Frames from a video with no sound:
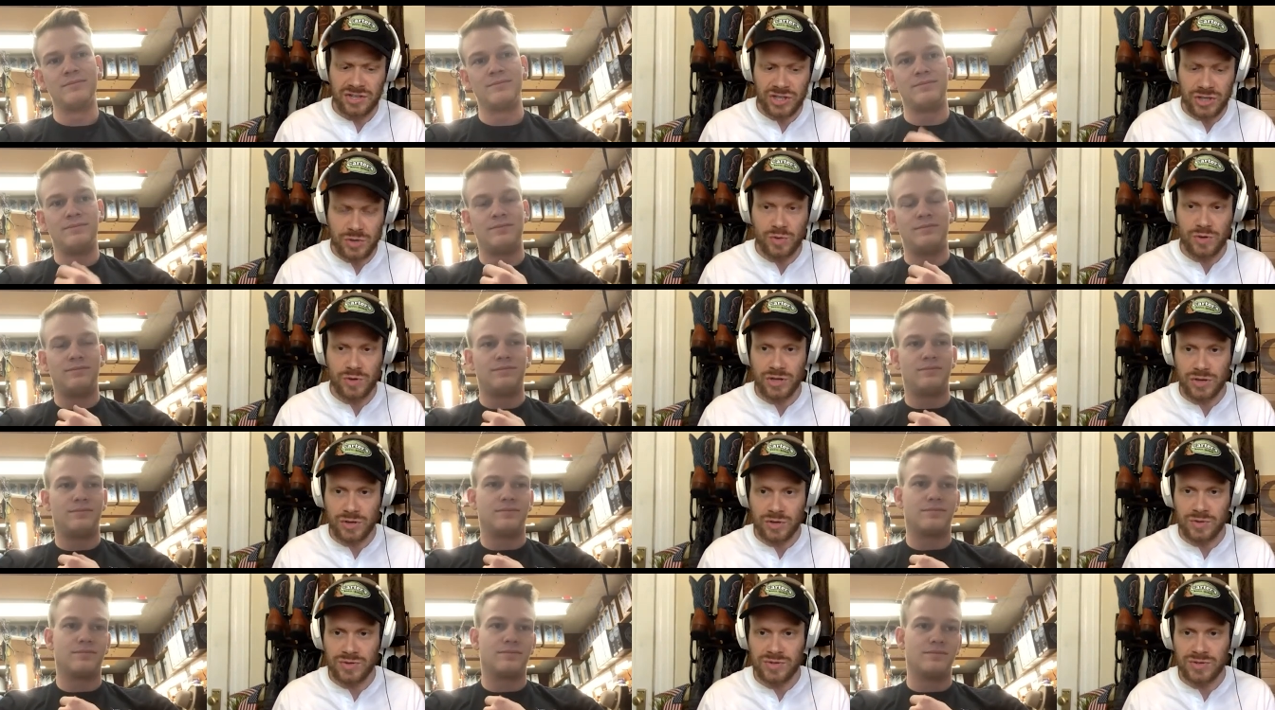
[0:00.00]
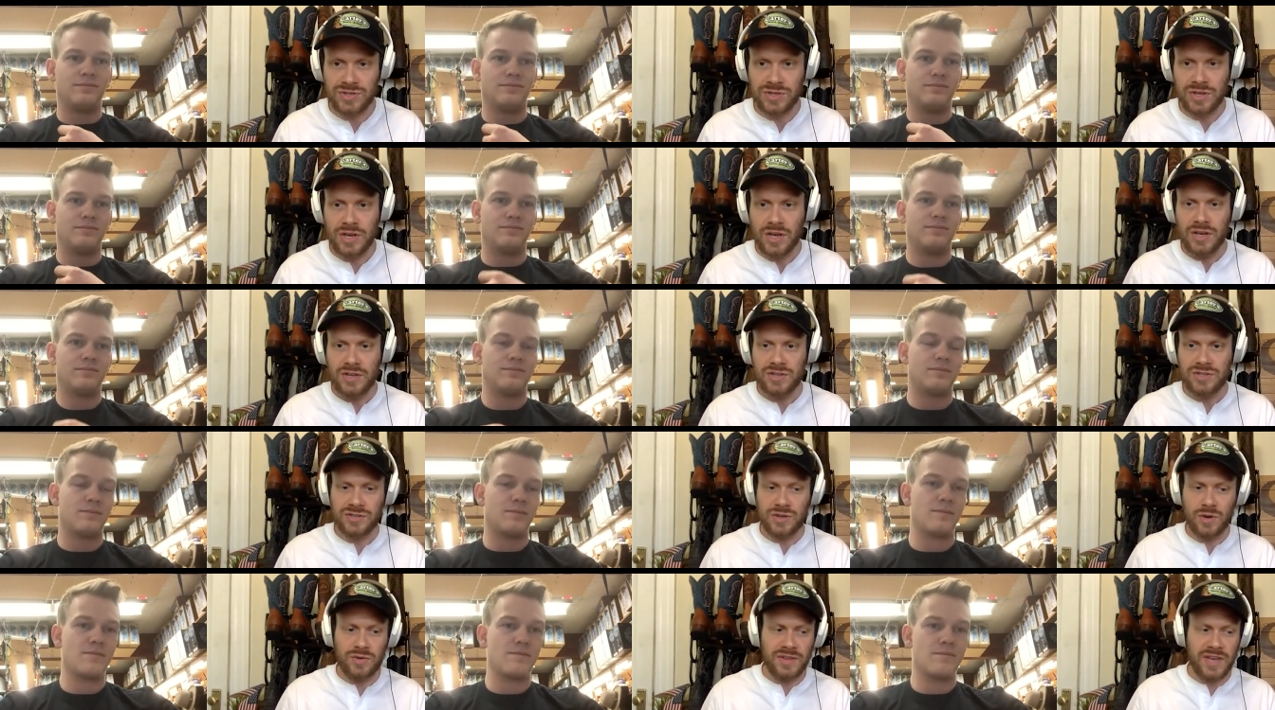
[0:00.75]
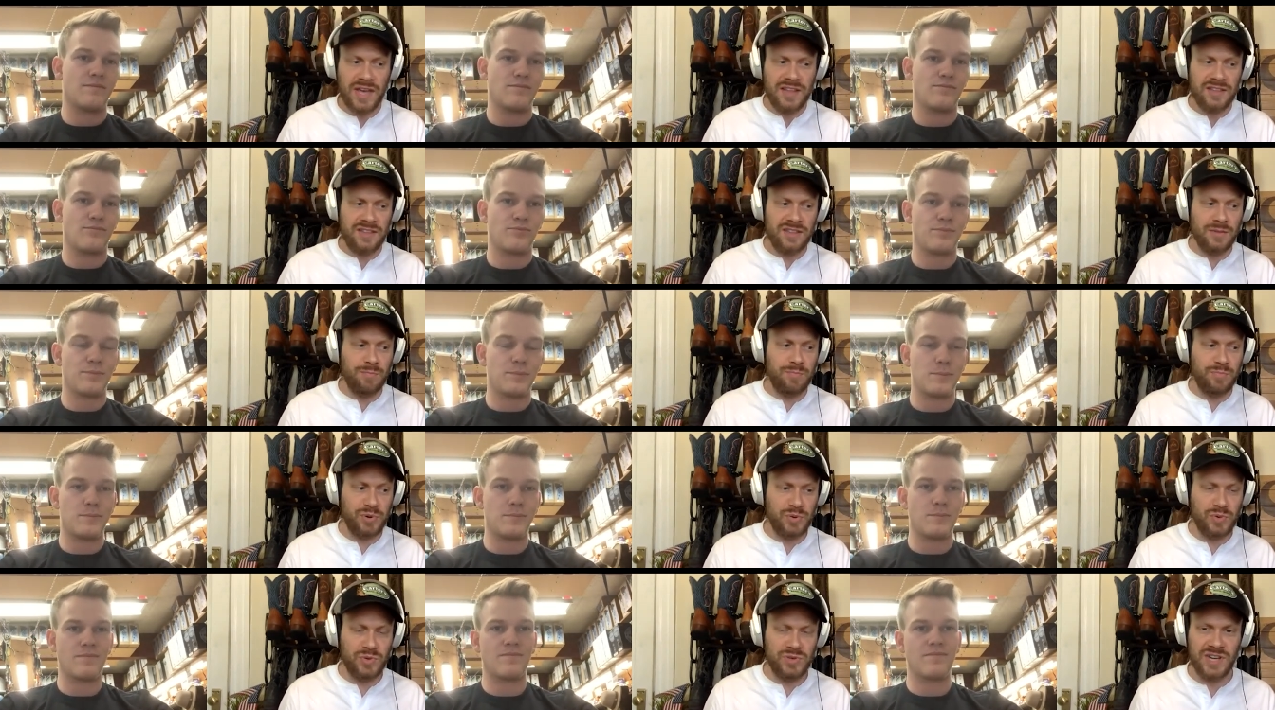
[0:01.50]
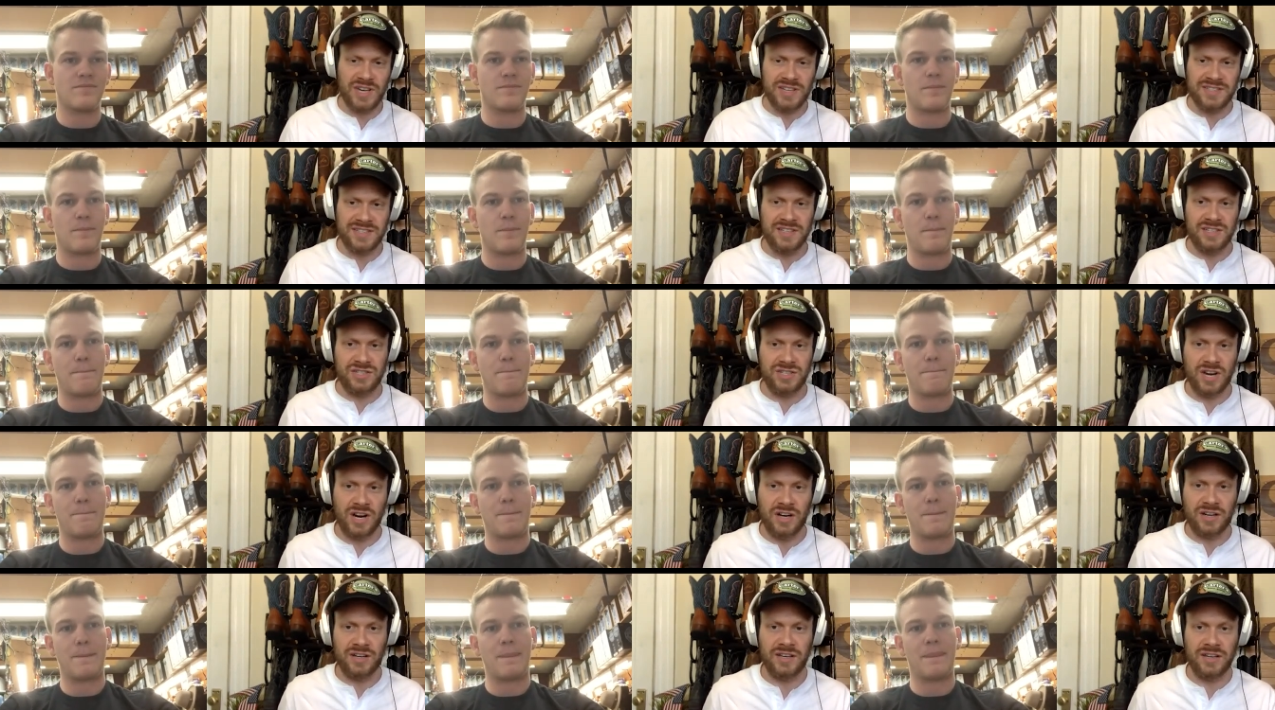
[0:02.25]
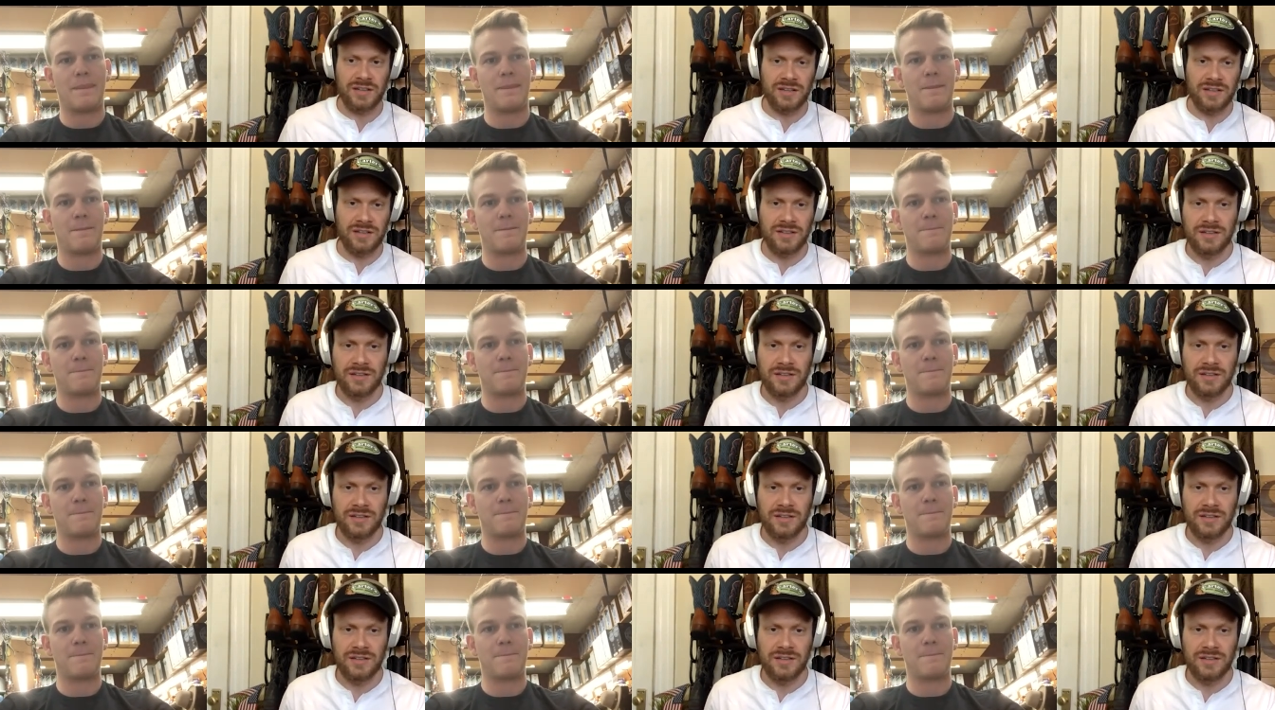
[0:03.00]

Speaker 1: you use so that the boot doesn't darken?